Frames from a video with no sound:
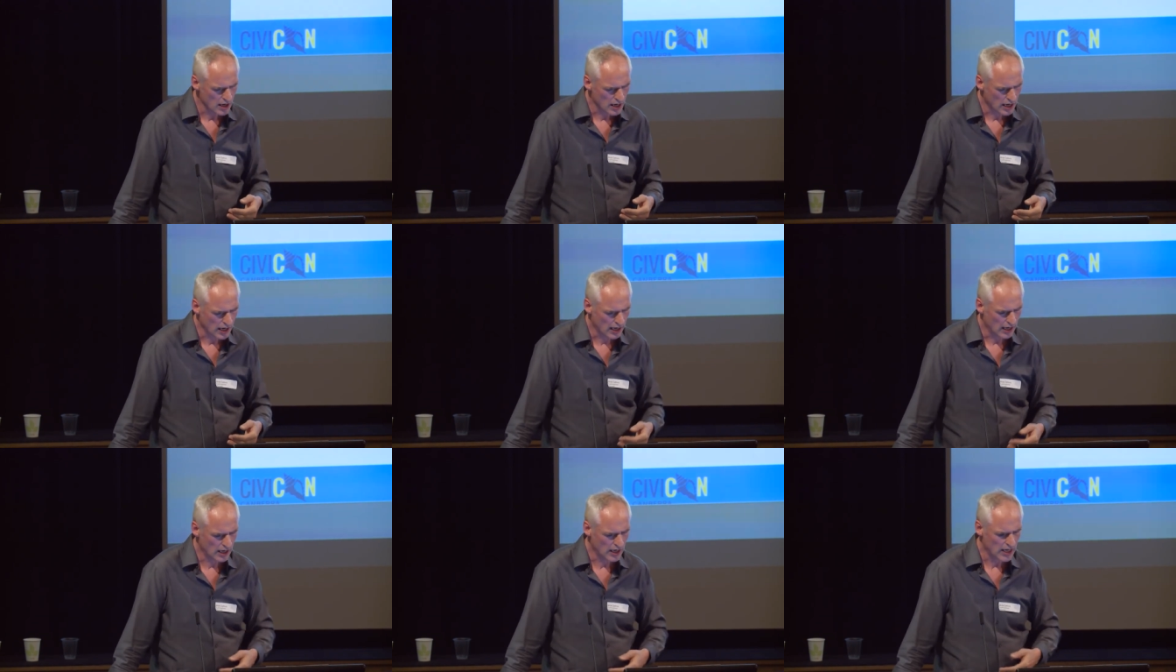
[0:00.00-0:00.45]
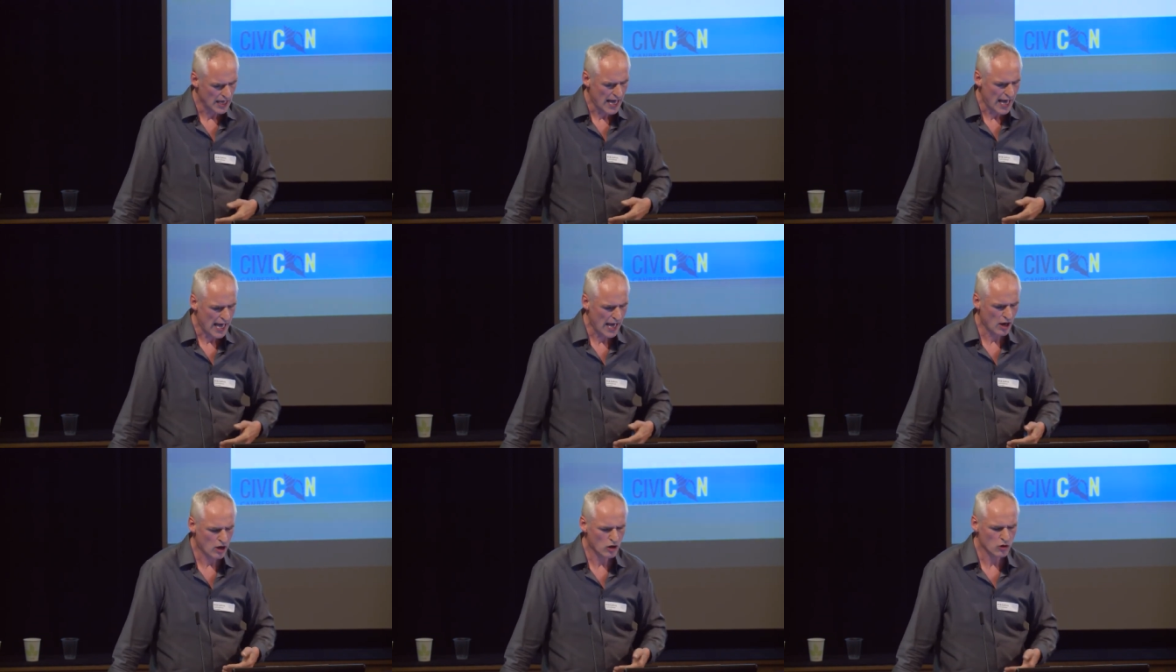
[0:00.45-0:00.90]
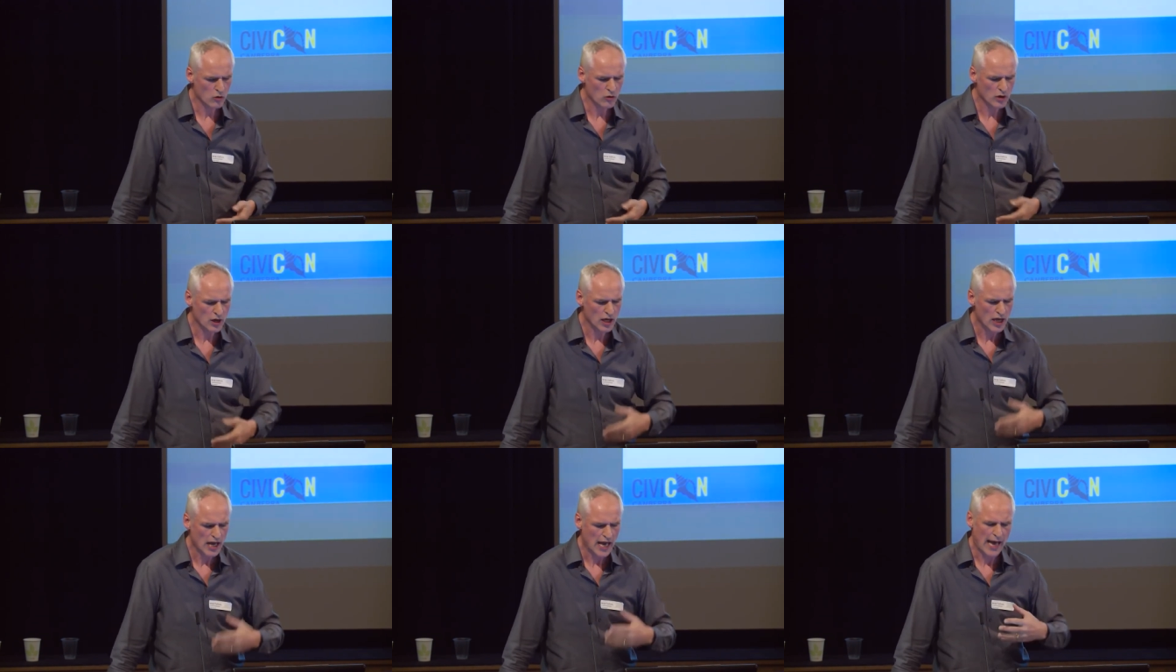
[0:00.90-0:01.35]
Uh,
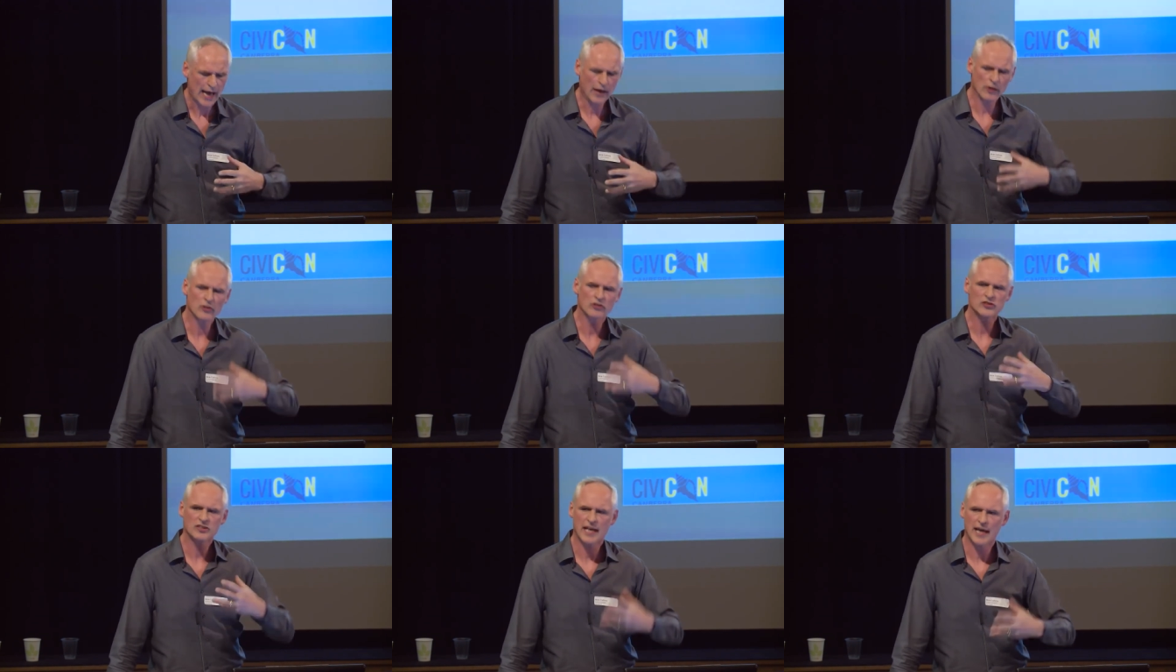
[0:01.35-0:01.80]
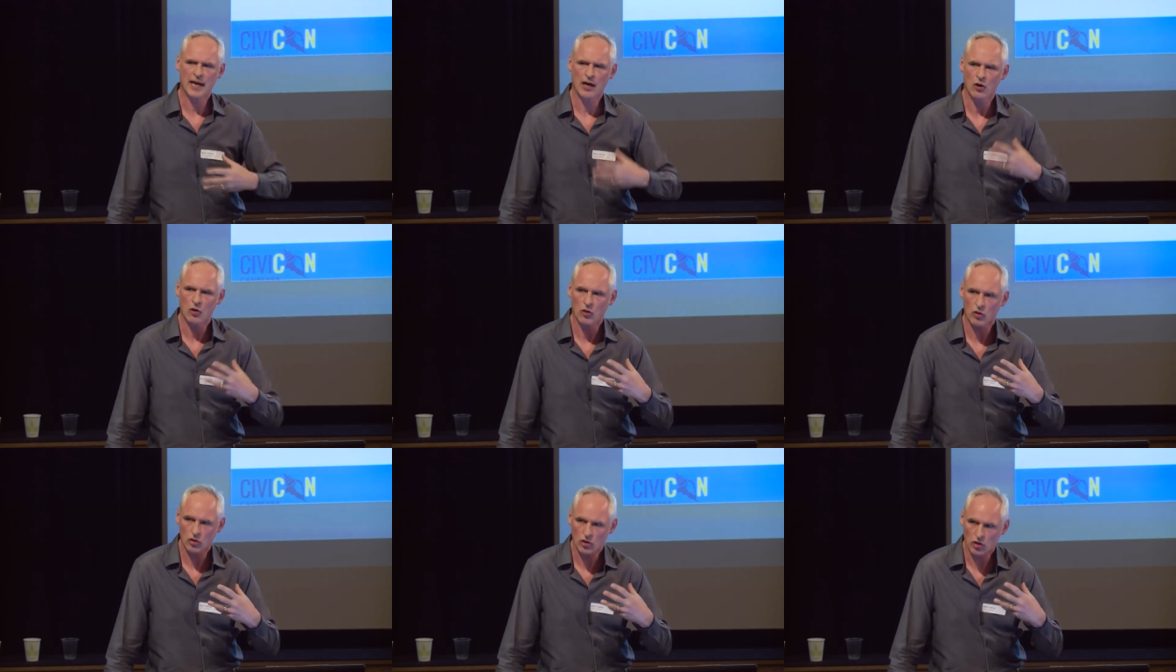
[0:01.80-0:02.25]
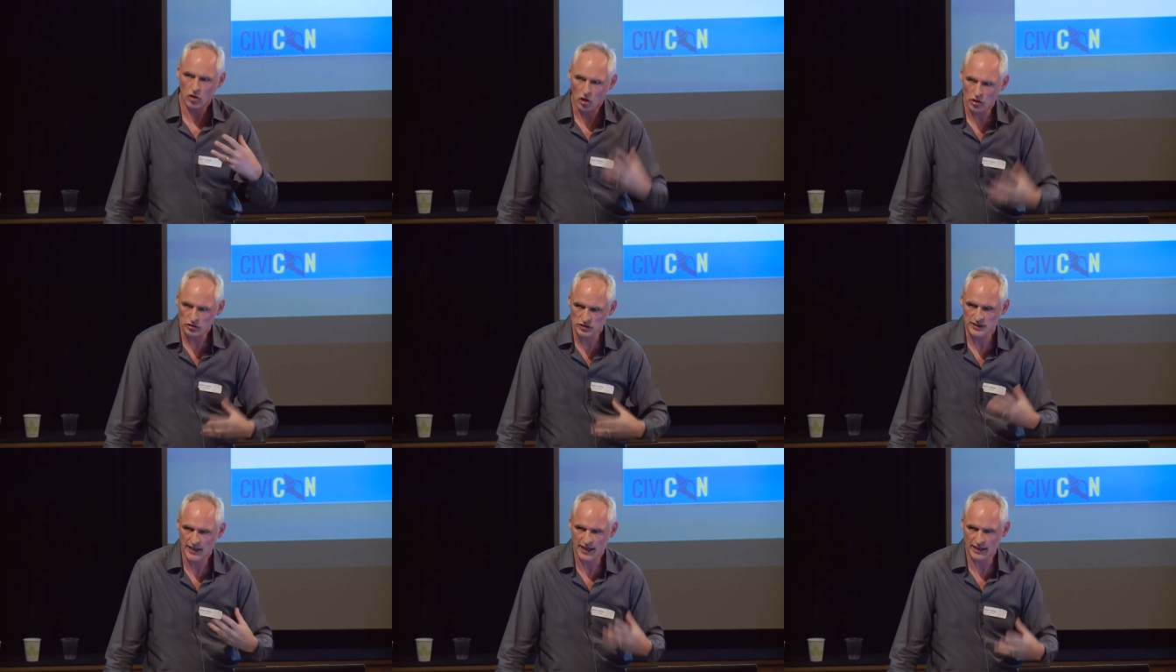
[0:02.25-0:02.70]
how how does our
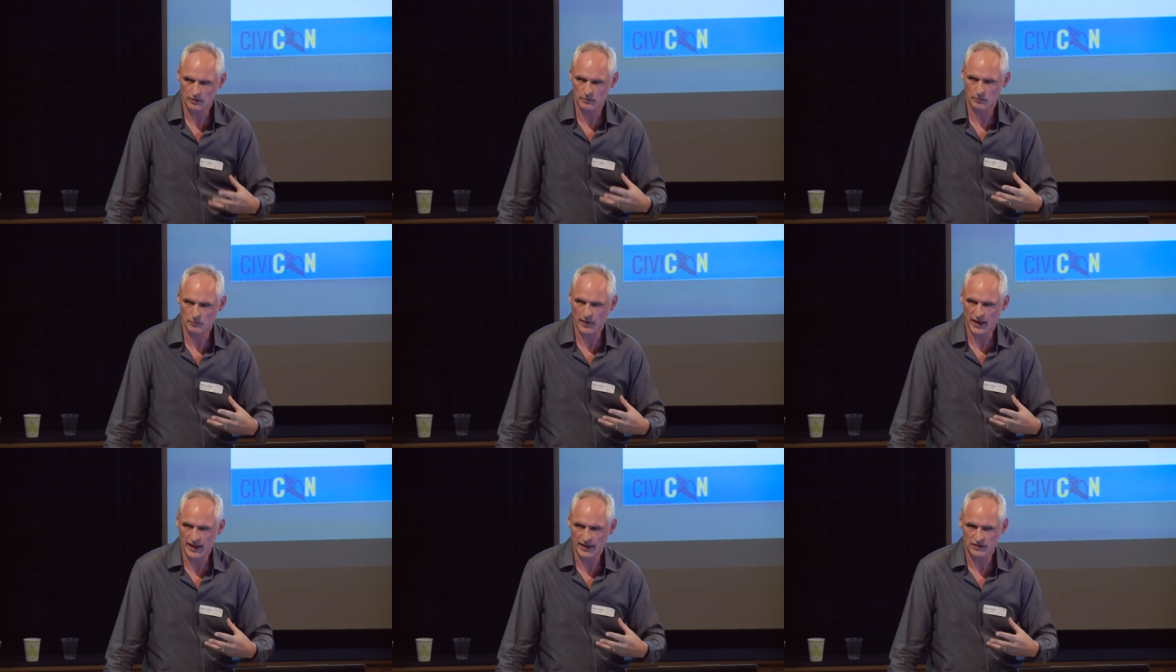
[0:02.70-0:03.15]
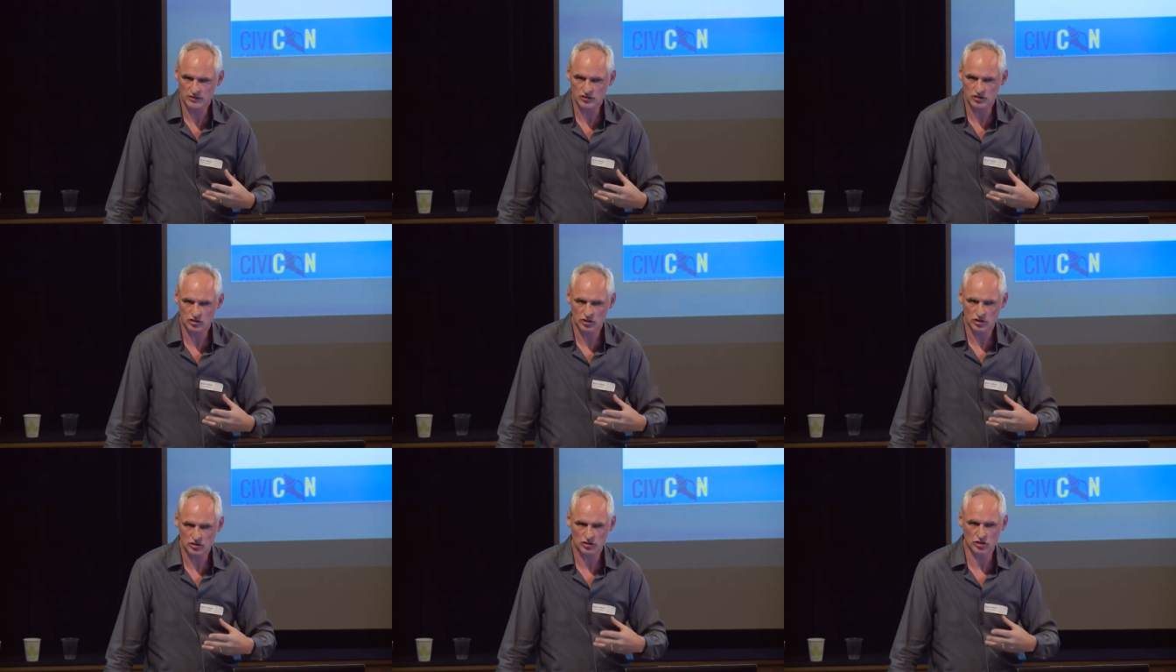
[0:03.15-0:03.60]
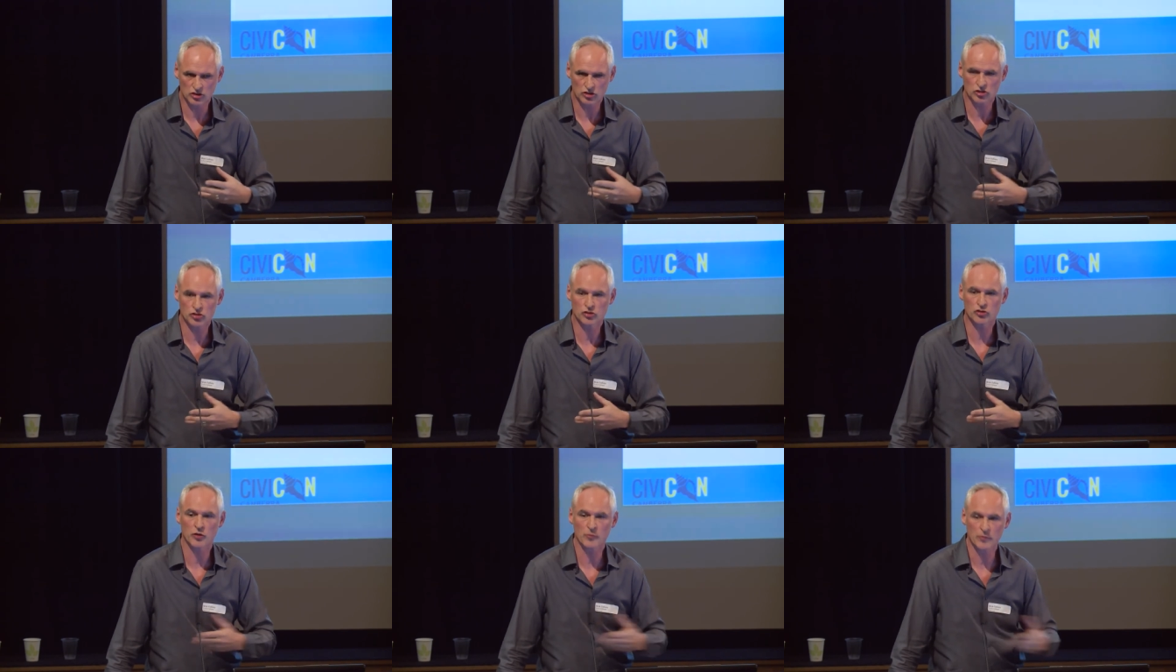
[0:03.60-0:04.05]
contact base
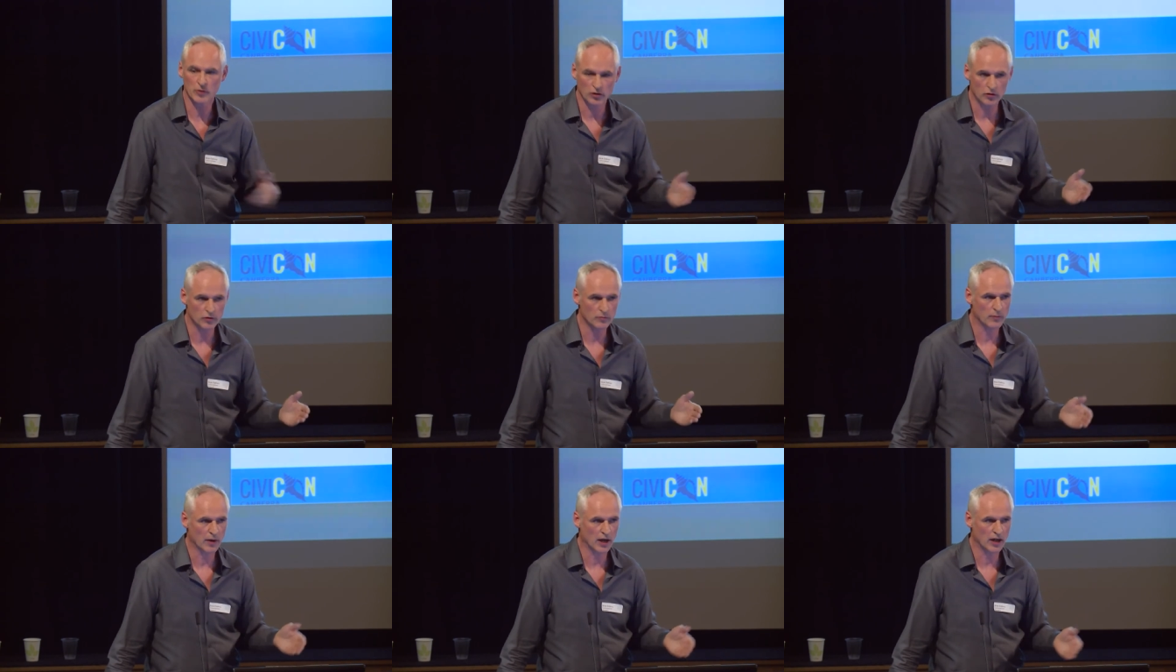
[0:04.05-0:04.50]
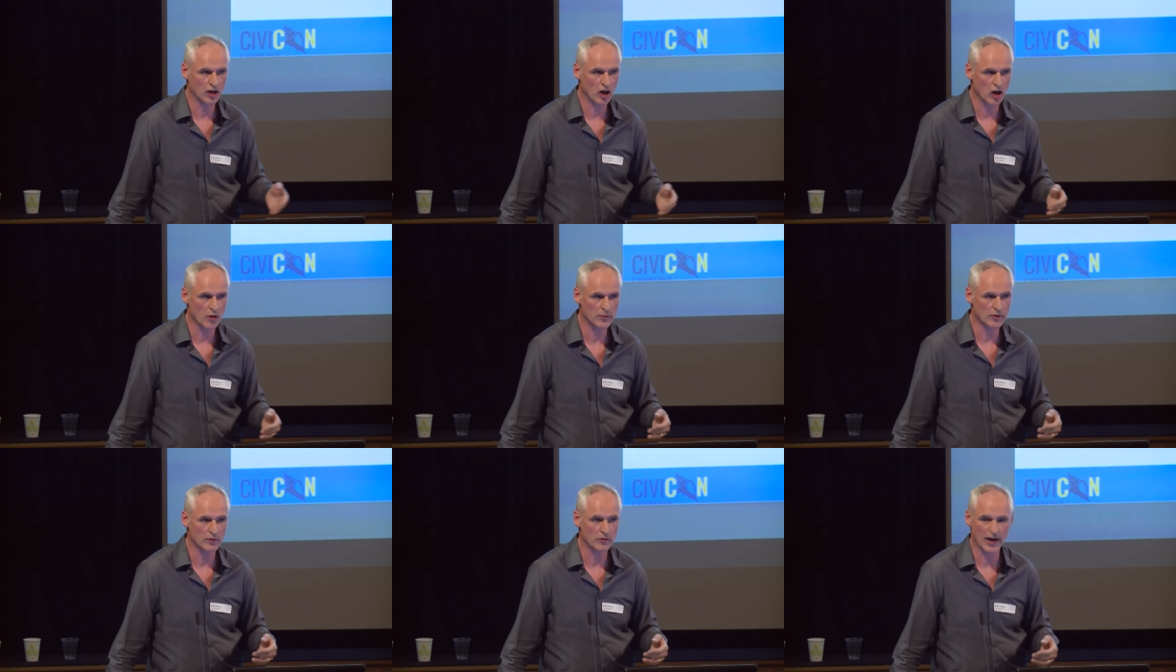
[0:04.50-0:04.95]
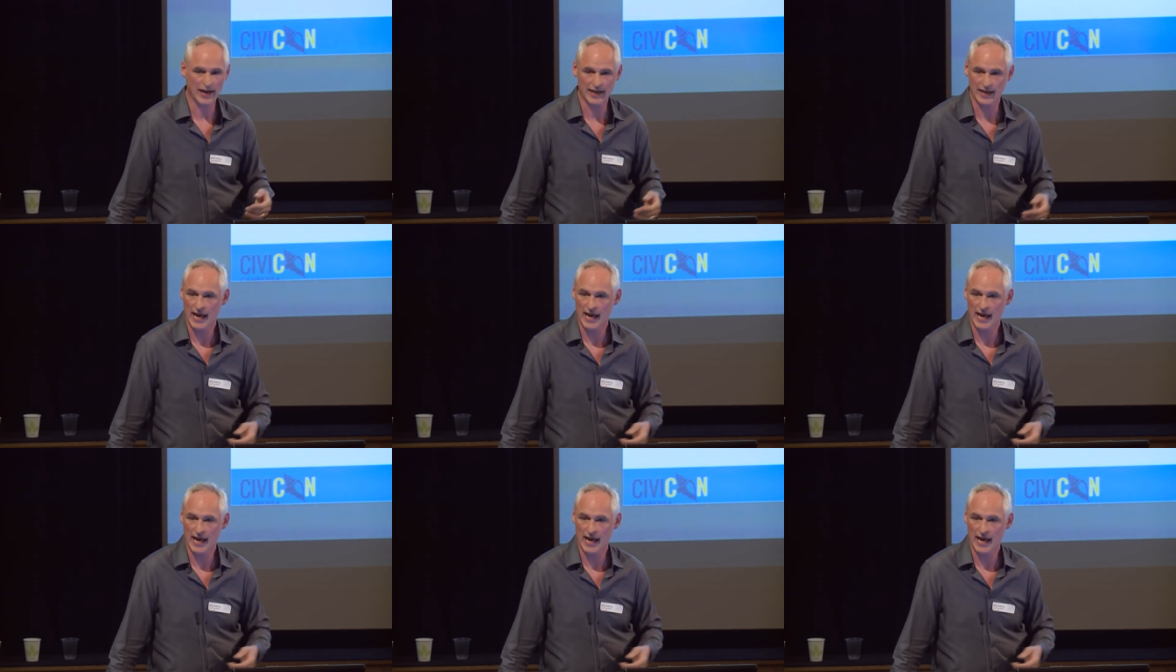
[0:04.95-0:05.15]
distribute by open rate?